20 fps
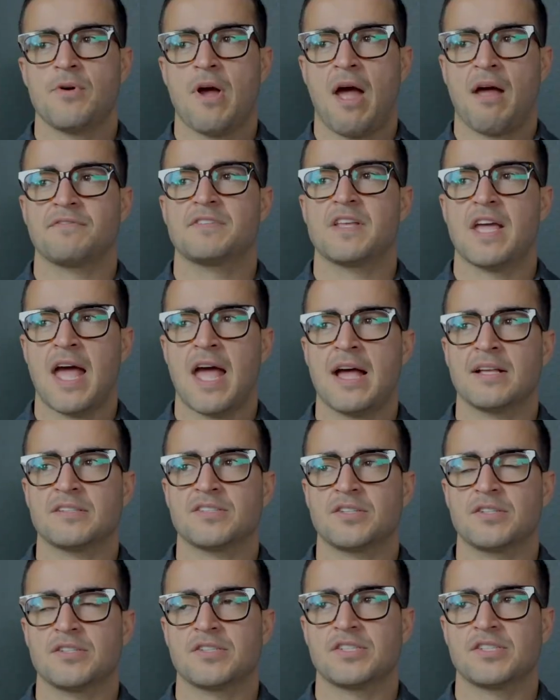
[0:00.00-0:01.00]
have to
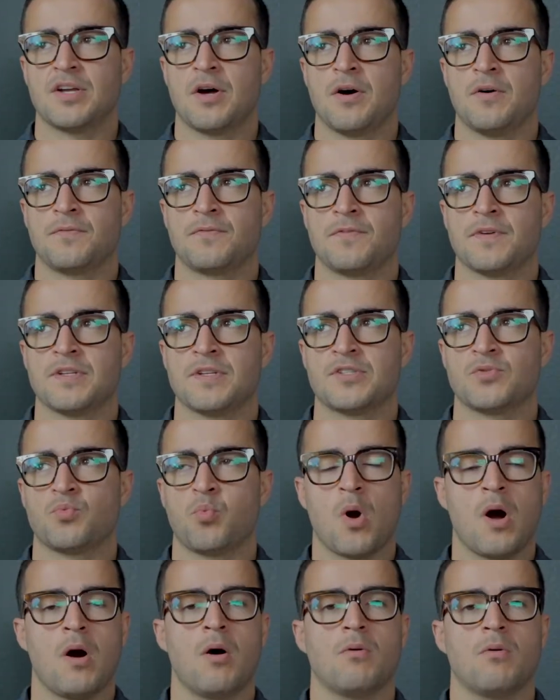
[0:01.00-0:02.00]
ask yourself is
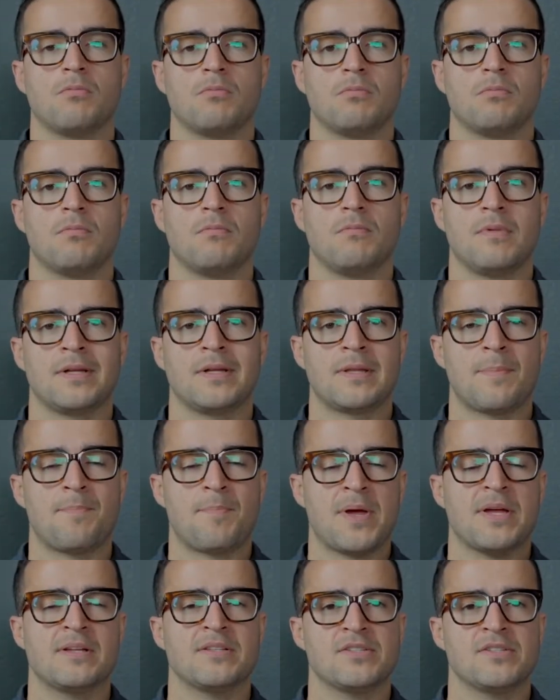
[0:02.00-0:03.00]
well, it
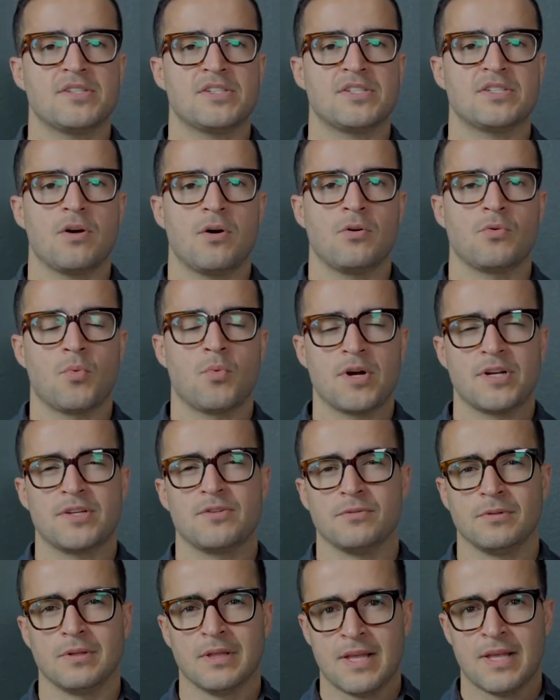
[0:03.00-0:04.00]
depends on where
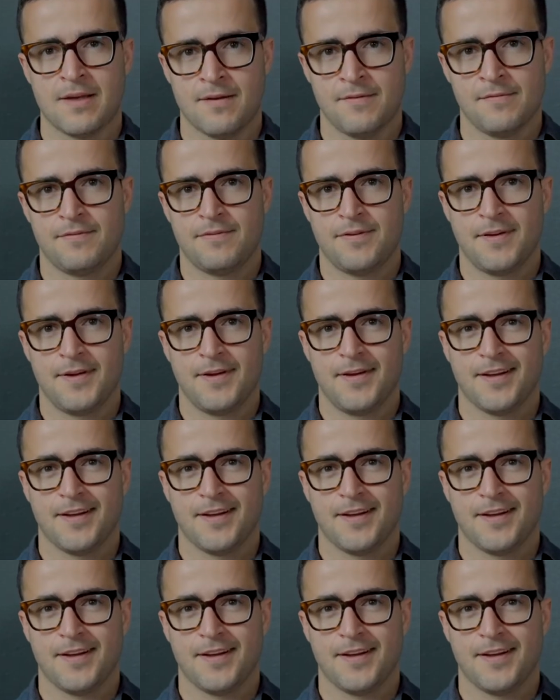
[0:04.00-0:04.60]
you live.